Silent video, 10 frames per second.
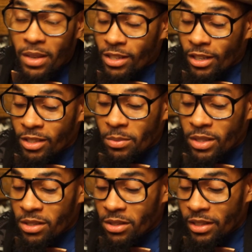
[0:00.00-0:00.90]
They saw some
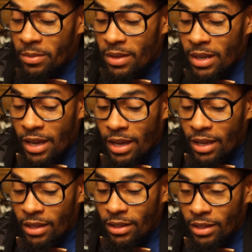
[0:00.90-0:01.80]
potential in me,
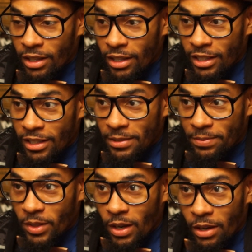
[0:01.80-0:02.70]
and
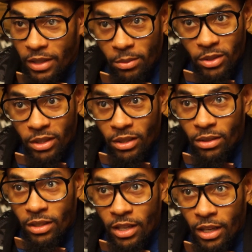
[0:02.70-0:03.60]
you know, I was able to
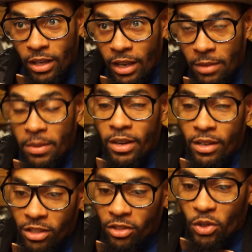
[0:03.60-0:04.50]
get admitted
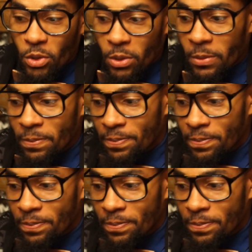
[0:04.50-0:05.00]
into the school.